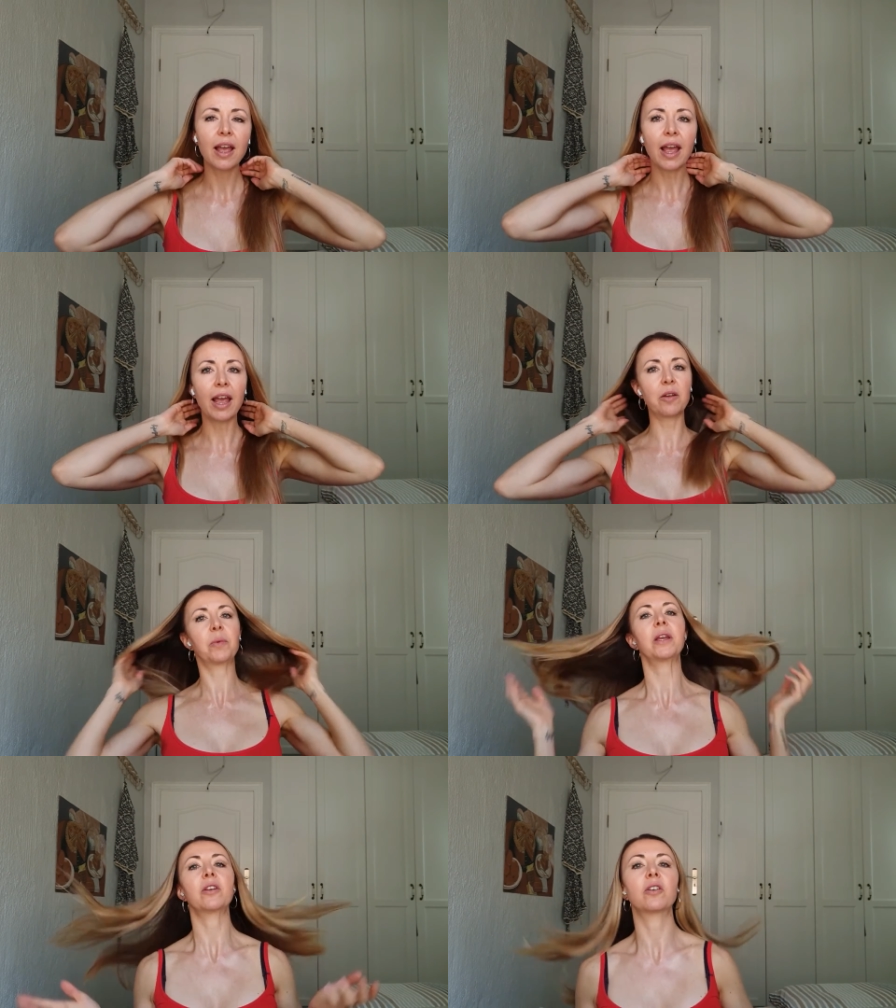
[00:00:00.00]
and
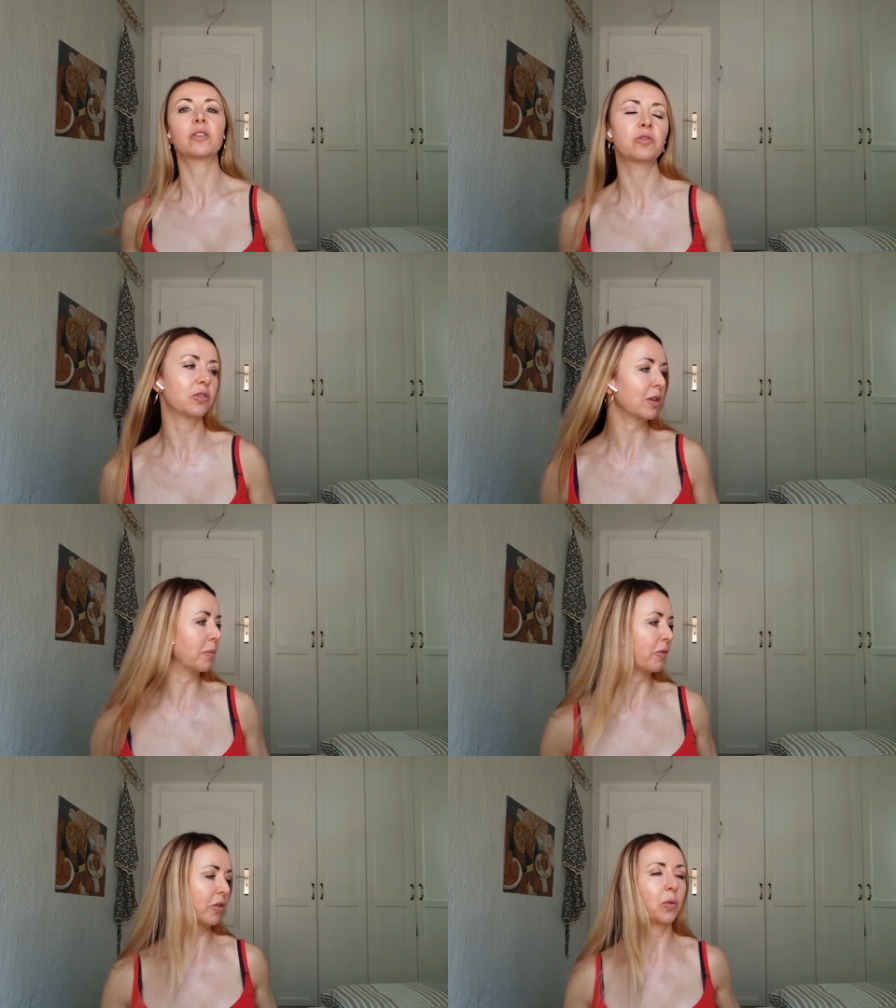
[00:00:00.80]
we can go through
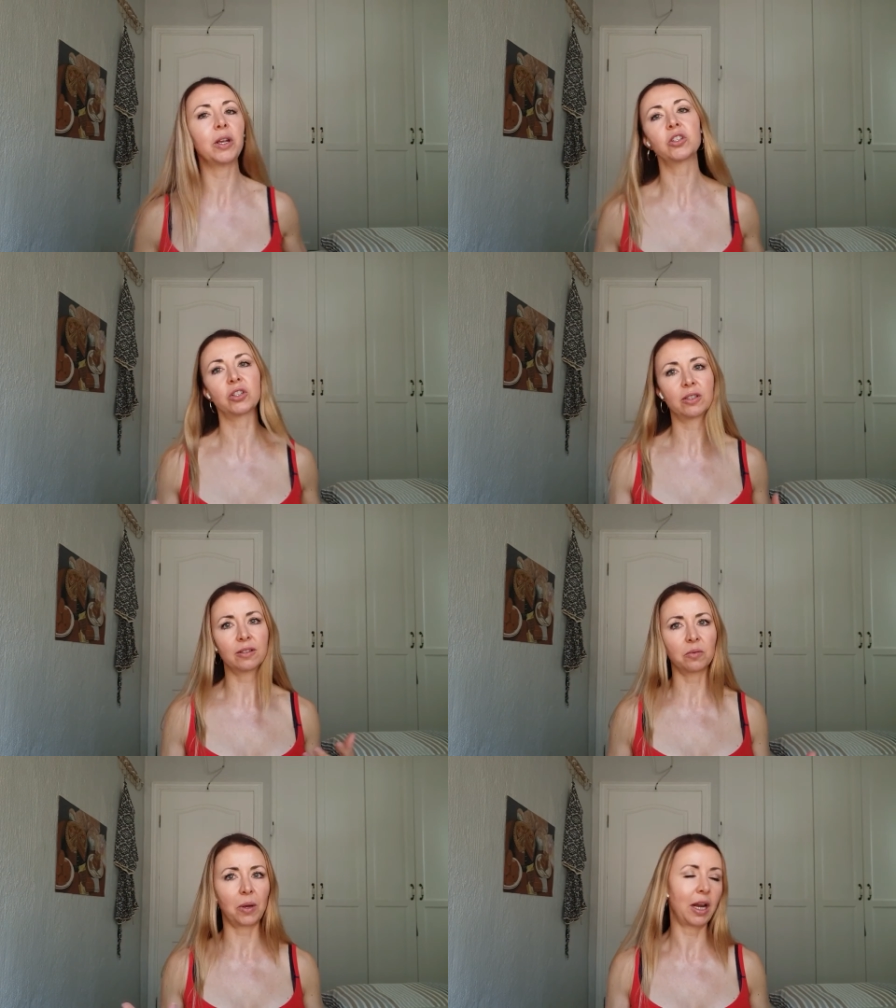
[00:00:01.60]
some of the
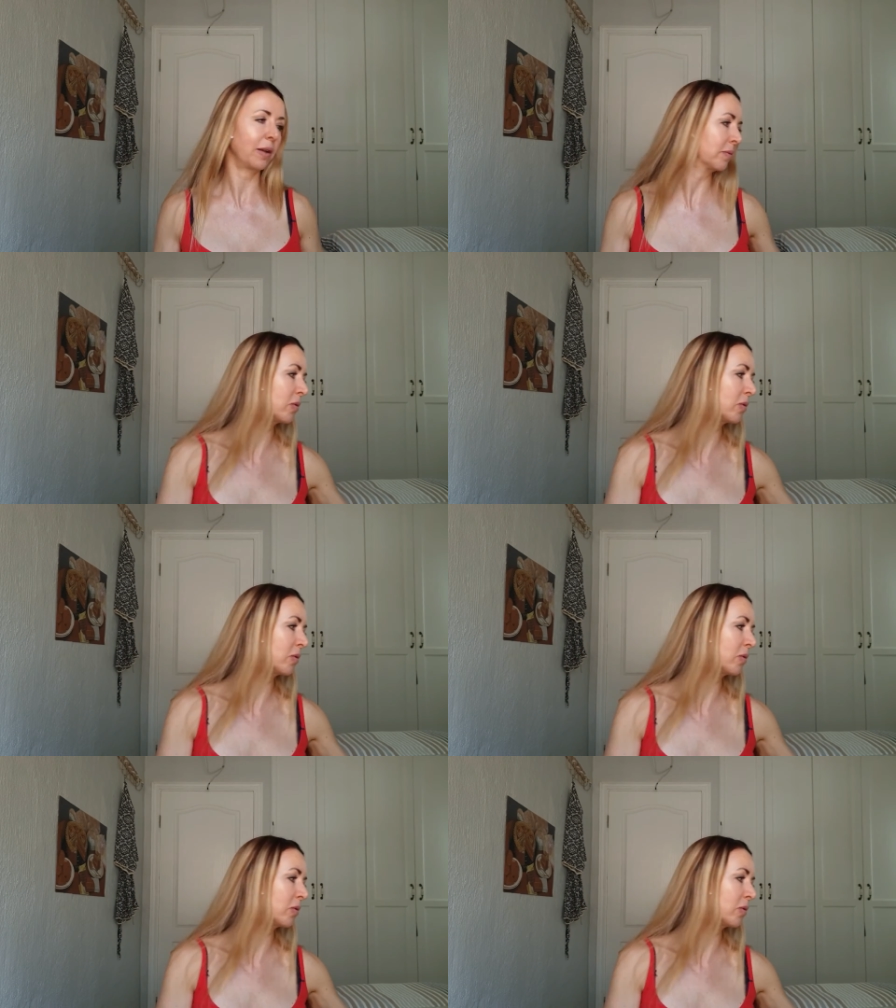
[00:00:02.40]
questions while I